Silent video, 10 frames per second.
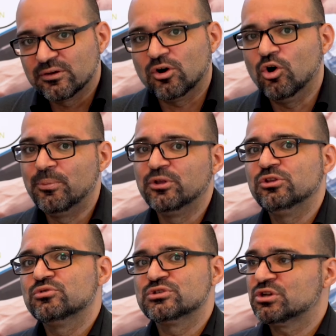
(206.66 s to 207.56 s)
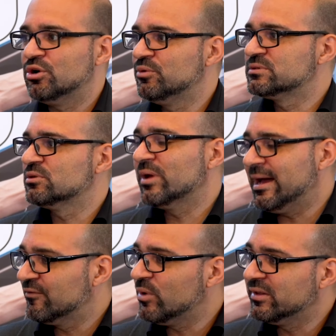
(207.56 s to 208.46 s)
open new stopes. We
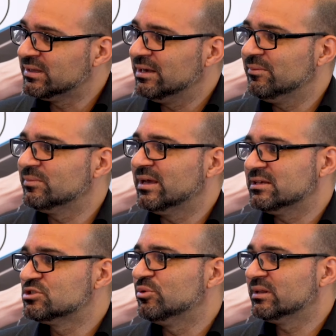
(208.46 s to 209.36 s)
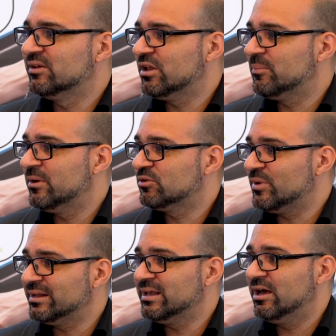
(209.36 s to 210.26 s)
have one team that is doing development
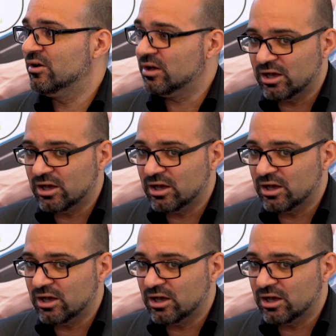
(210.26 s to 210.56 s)
right now